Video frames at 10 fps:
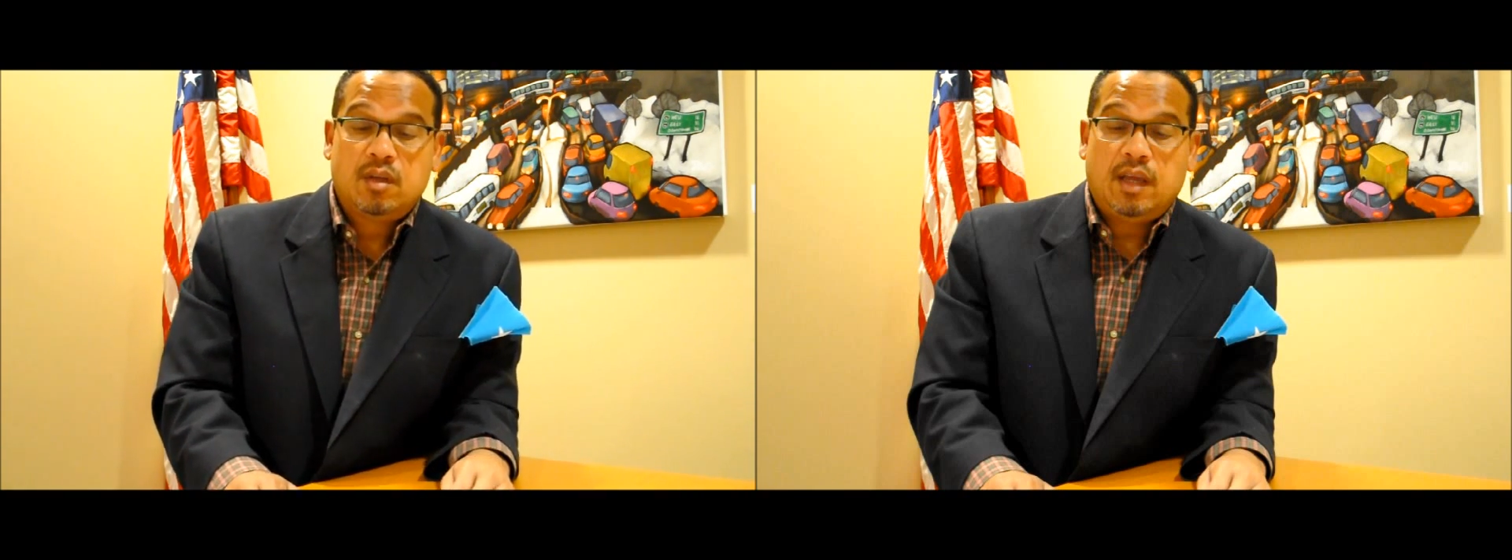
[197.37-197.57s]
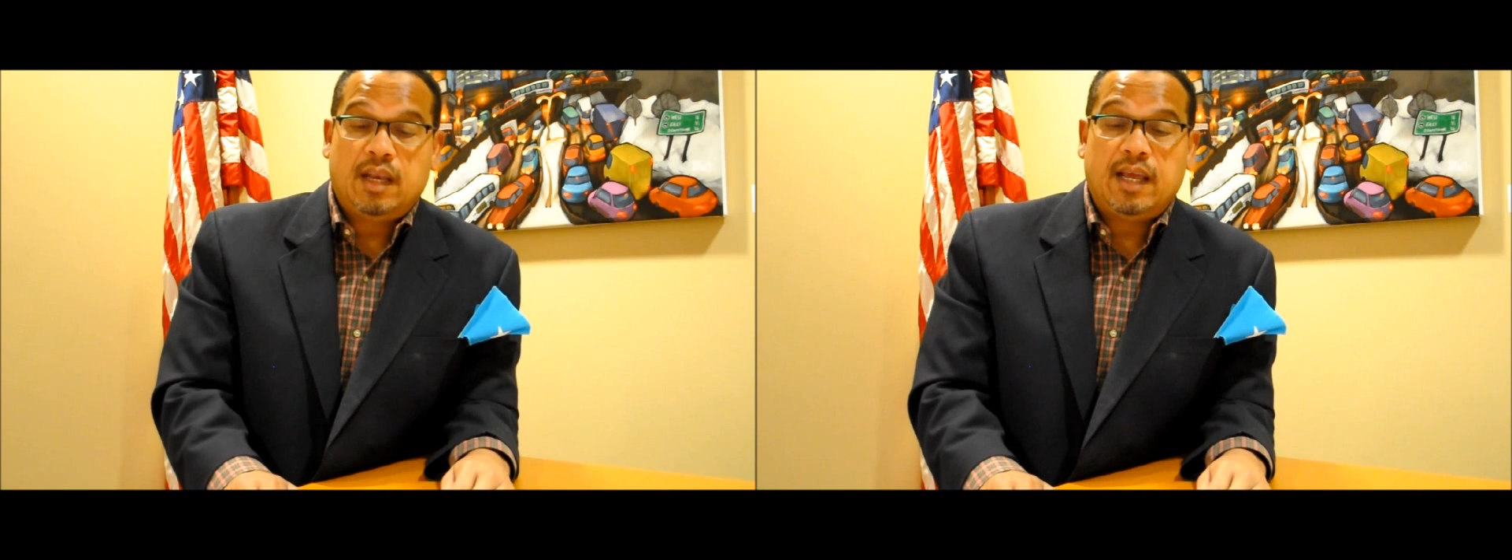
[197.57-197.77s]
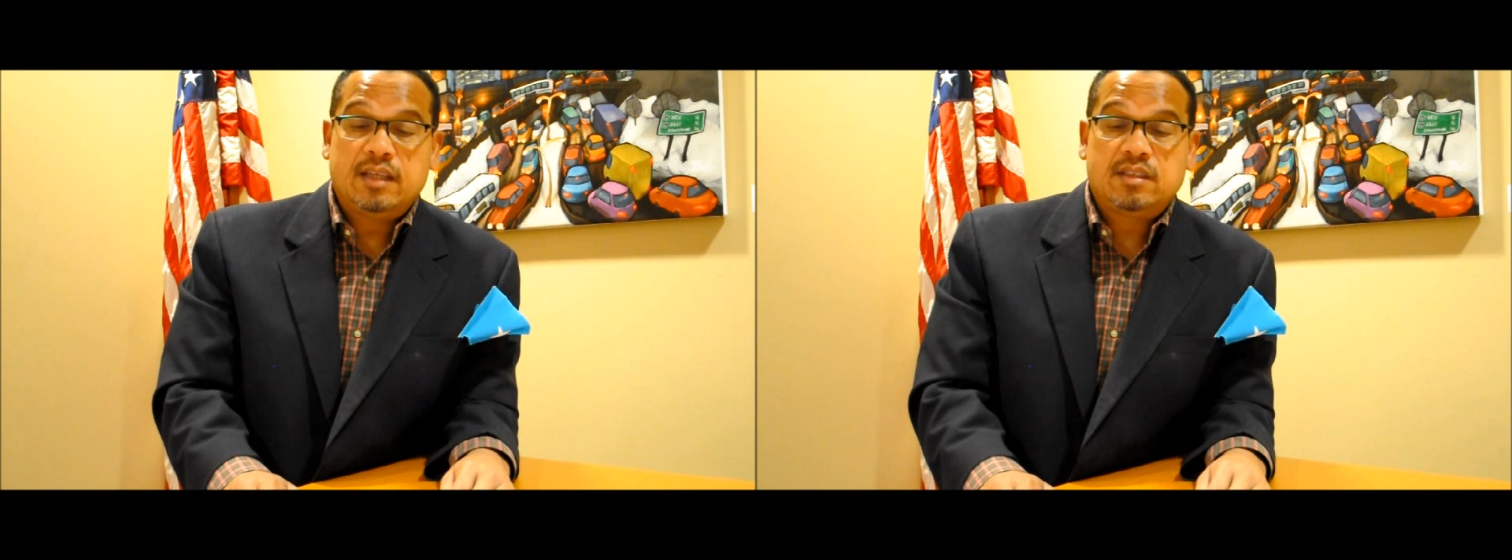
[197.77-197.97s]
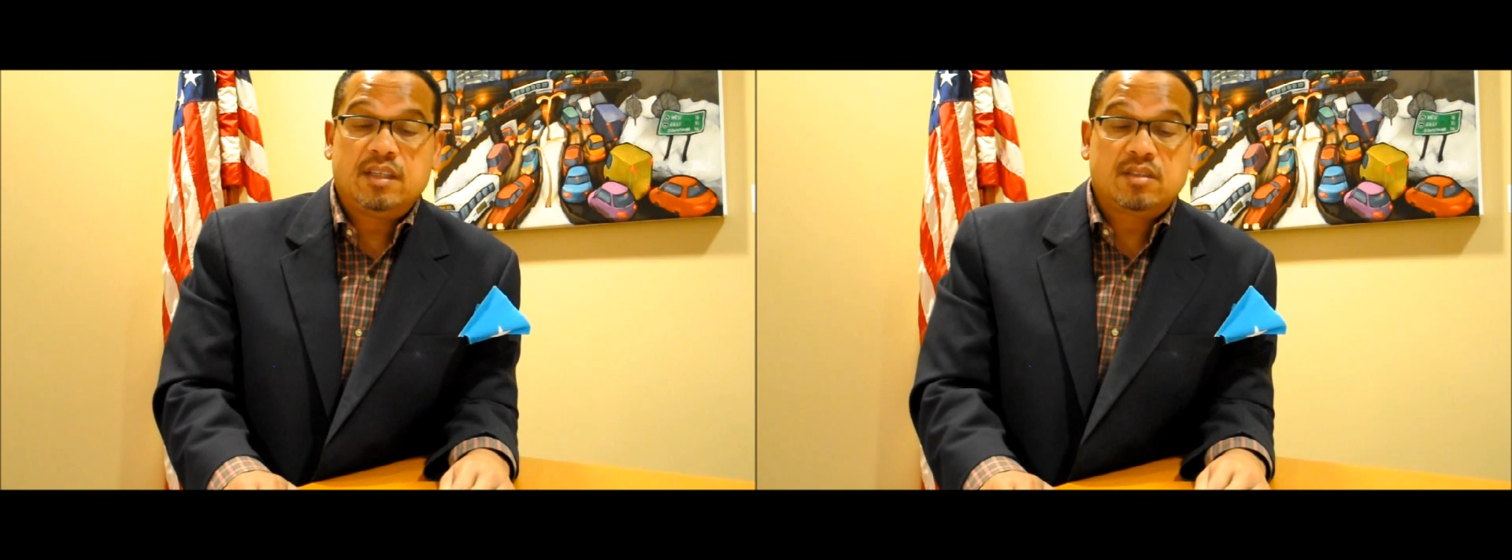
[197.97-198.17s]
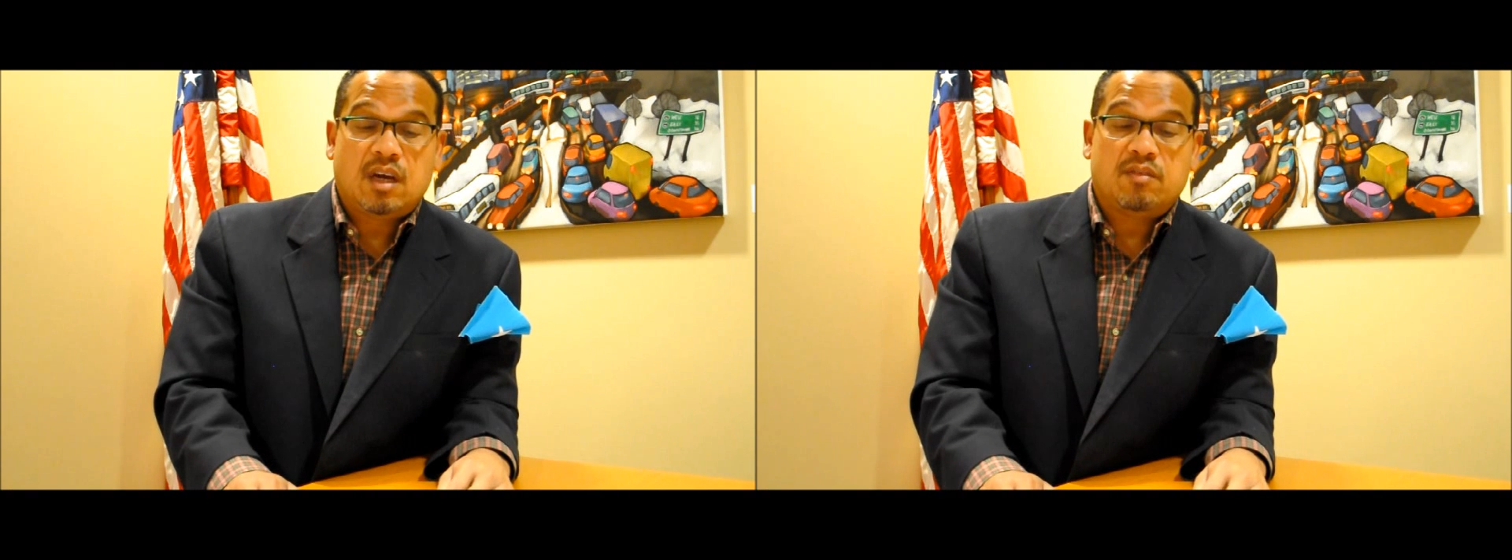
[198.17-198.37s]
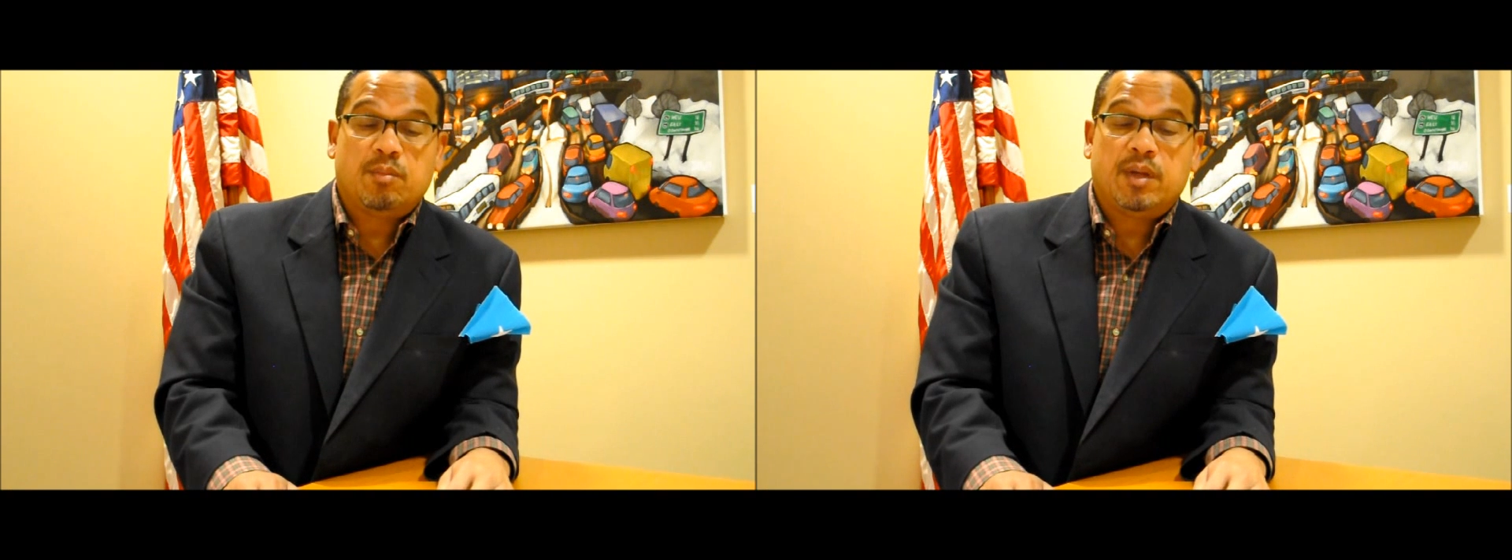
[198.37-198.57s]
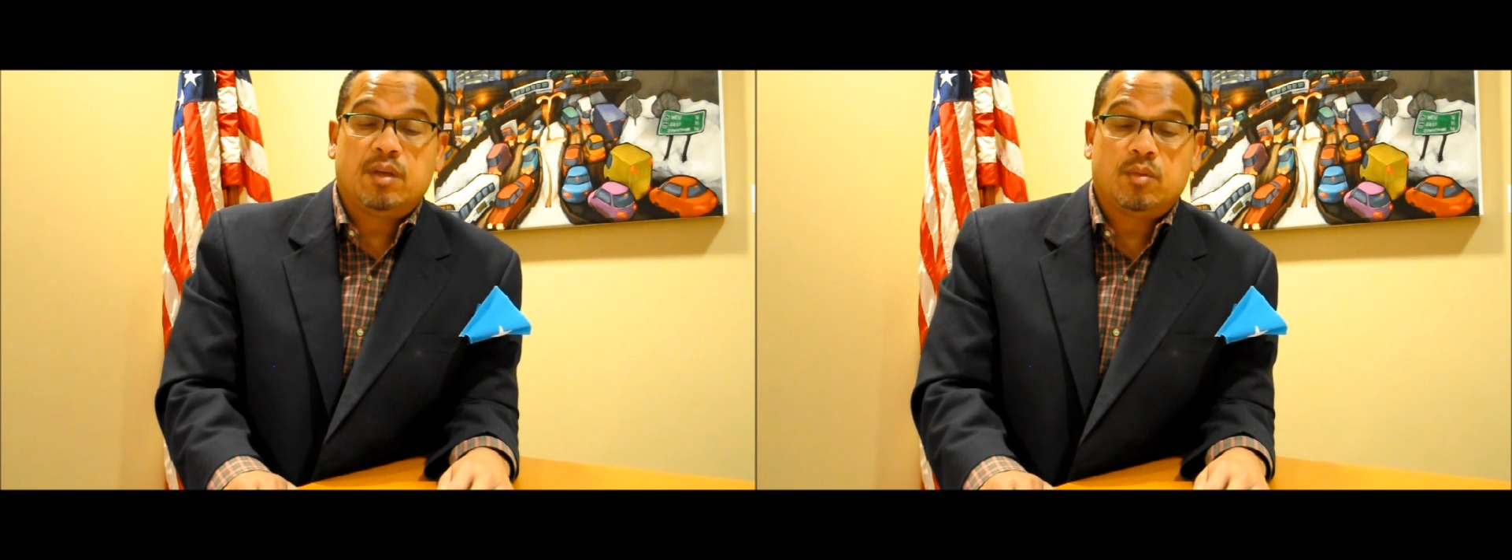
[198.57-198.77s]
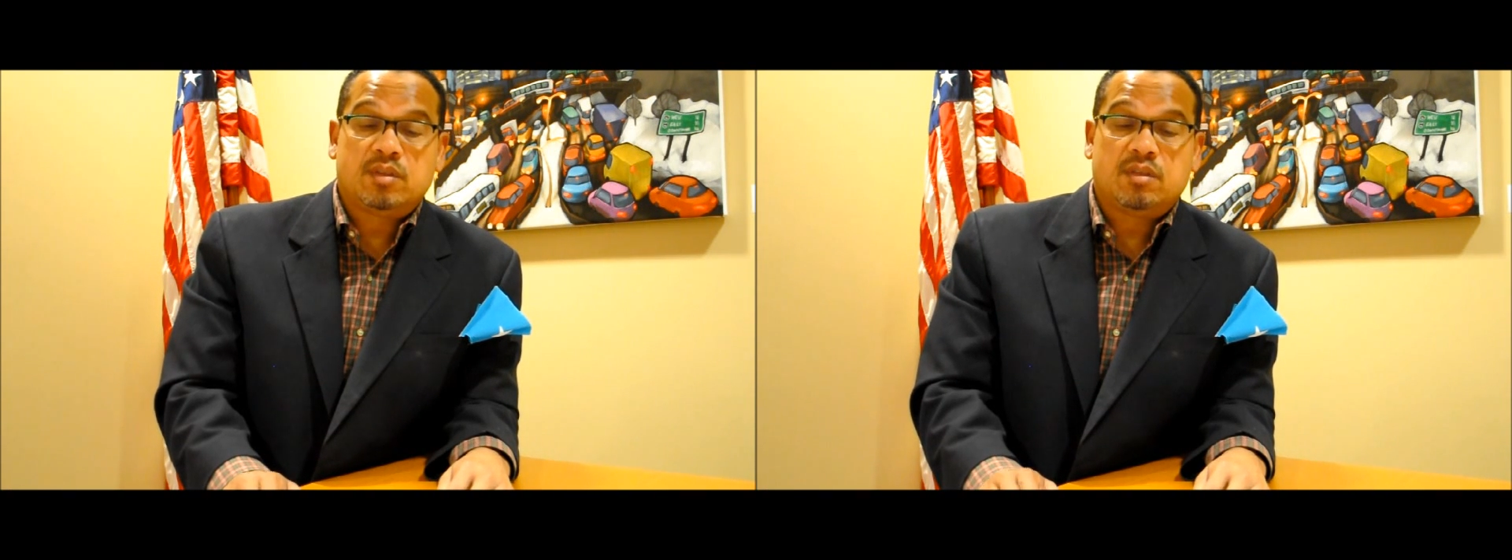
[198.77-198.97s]
and asked his government
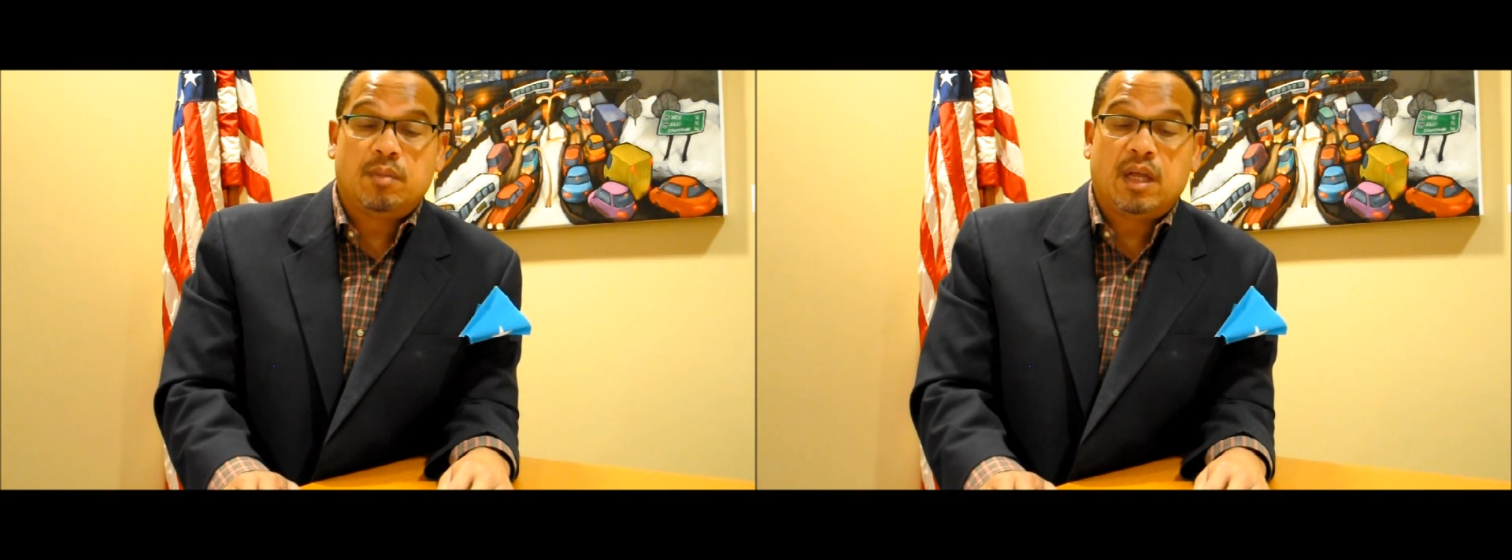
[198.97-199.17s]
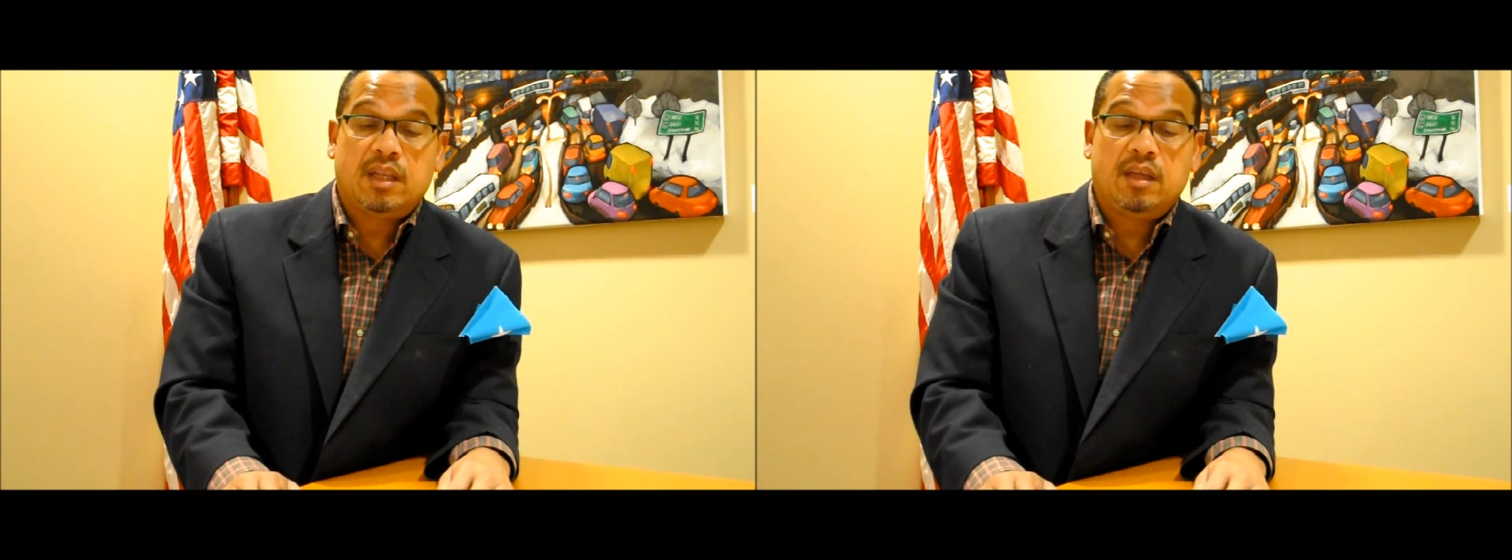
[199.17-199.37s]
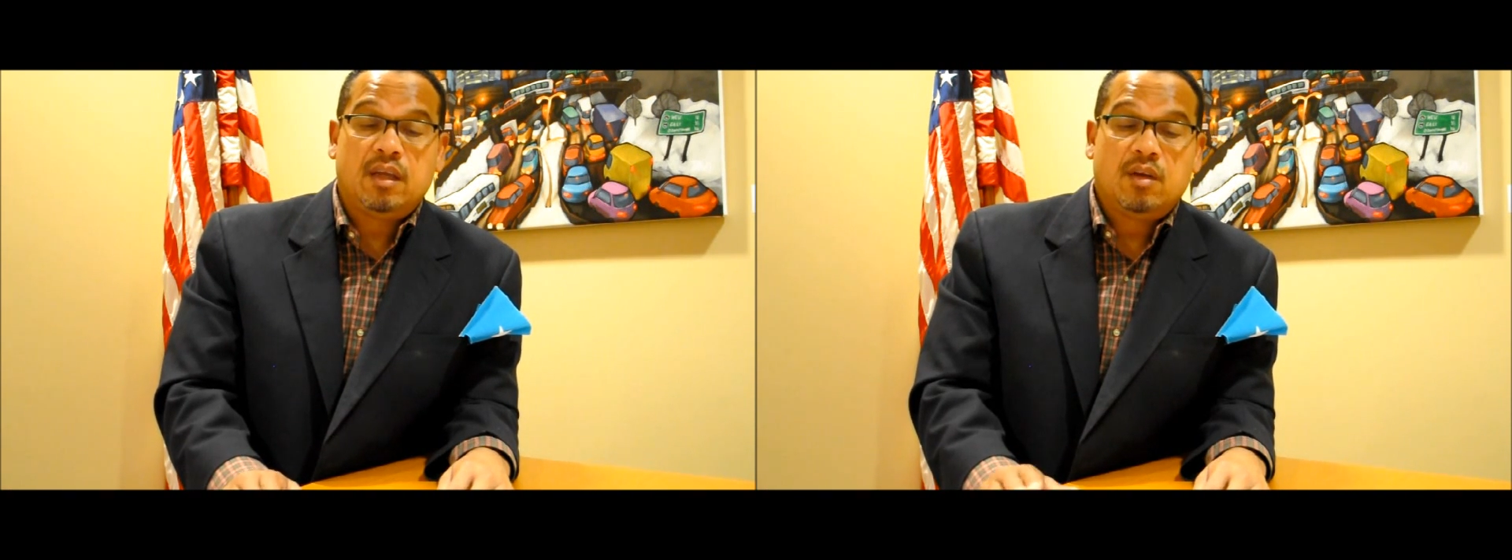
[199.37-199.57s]
with Somali